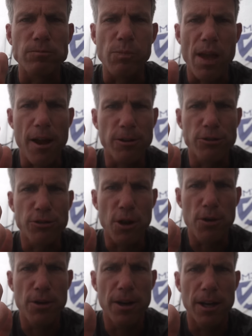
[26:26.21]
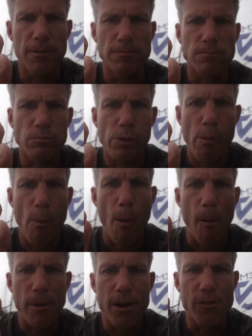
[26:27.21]
They're so good.
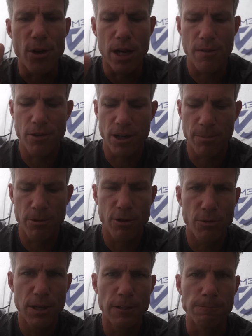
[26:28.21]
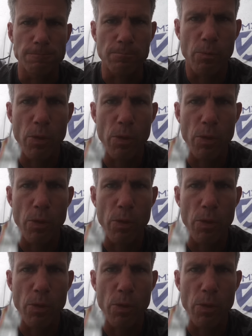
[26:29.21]
If you ever come to Sweden,